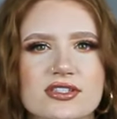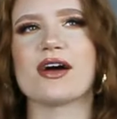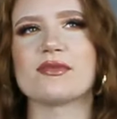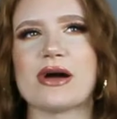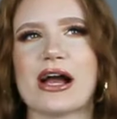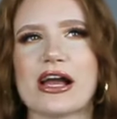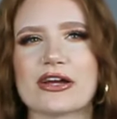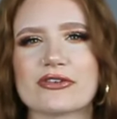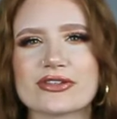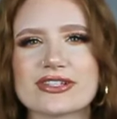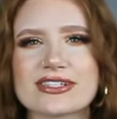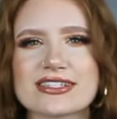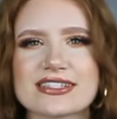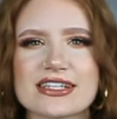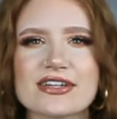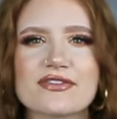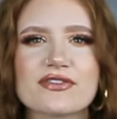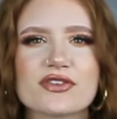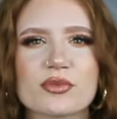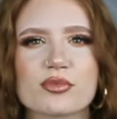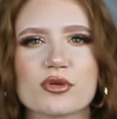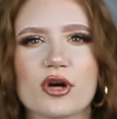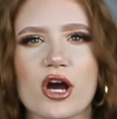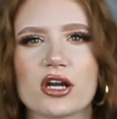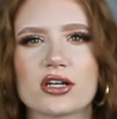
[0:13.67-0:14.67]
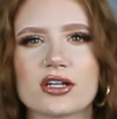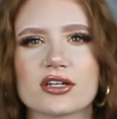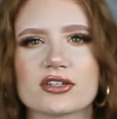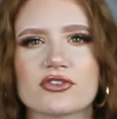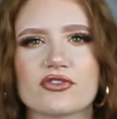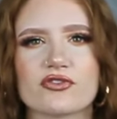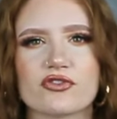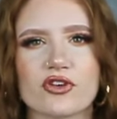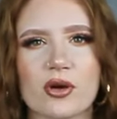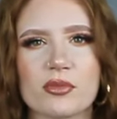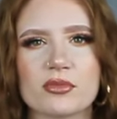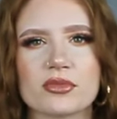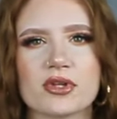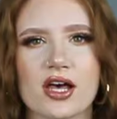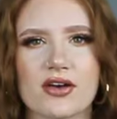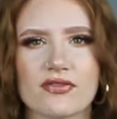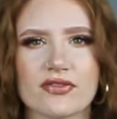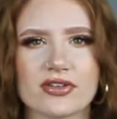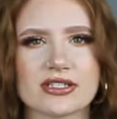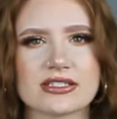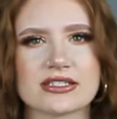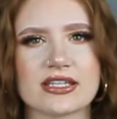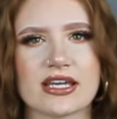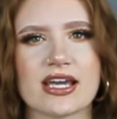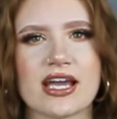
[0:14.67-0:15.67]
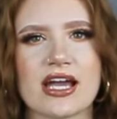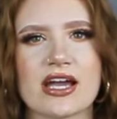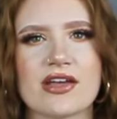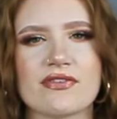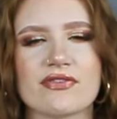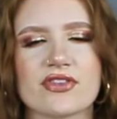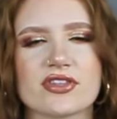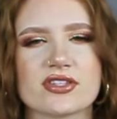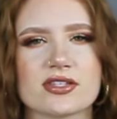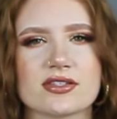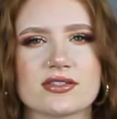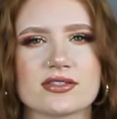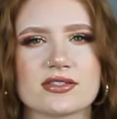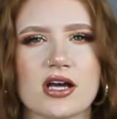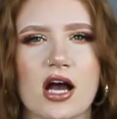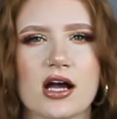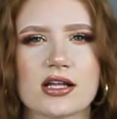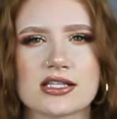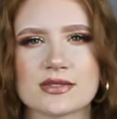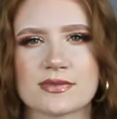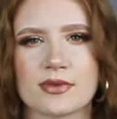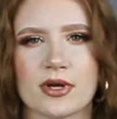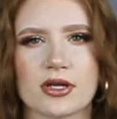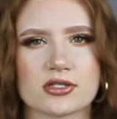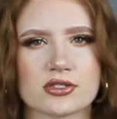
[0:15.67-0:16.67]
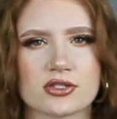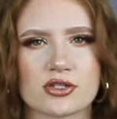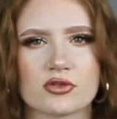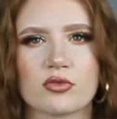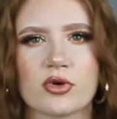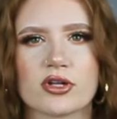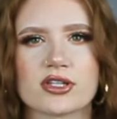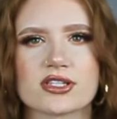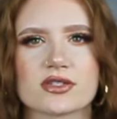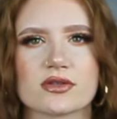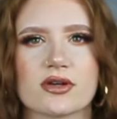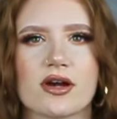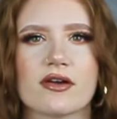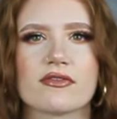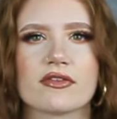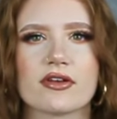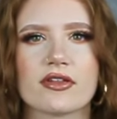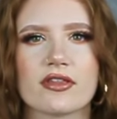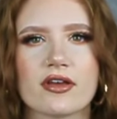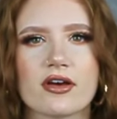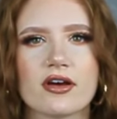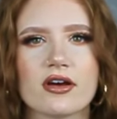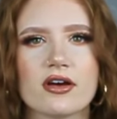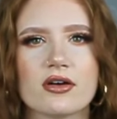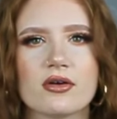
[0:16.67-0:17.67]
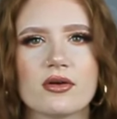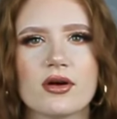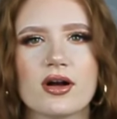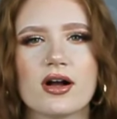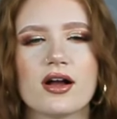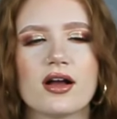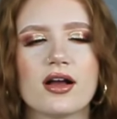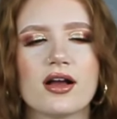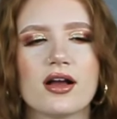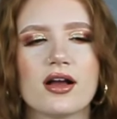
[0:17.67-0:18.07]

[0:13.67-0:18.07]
I received the product from Loving Tan. This is not sponsored whatsoever though.